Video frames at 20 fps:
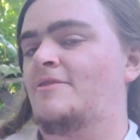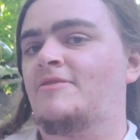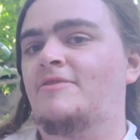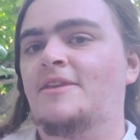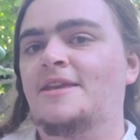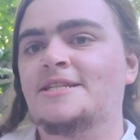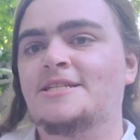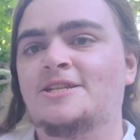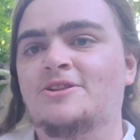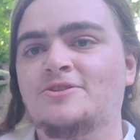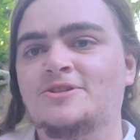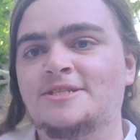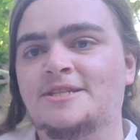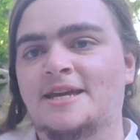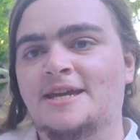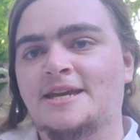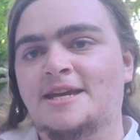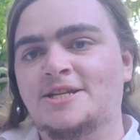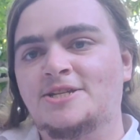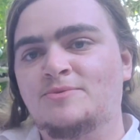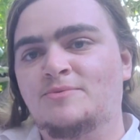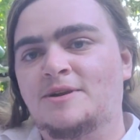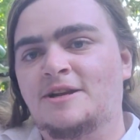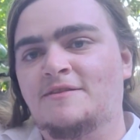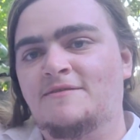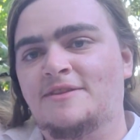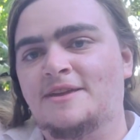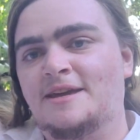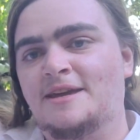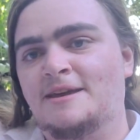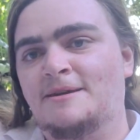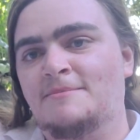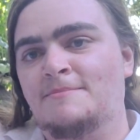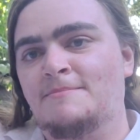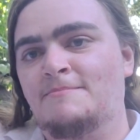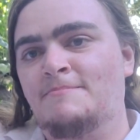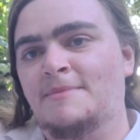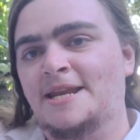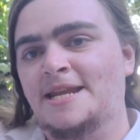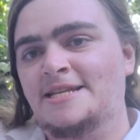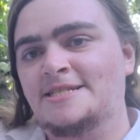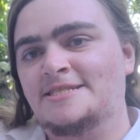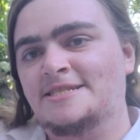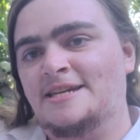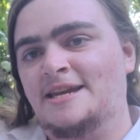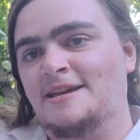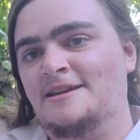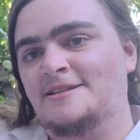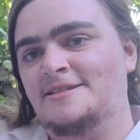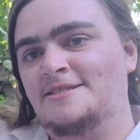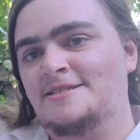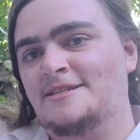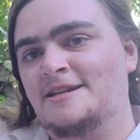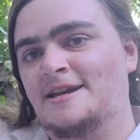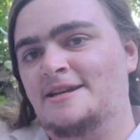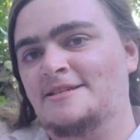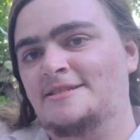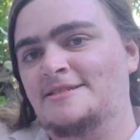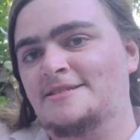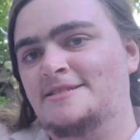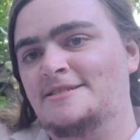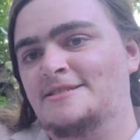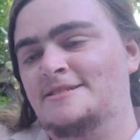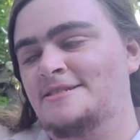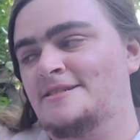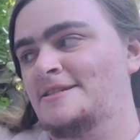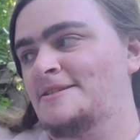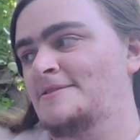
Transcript: This looks like it's one of the mini skein sets.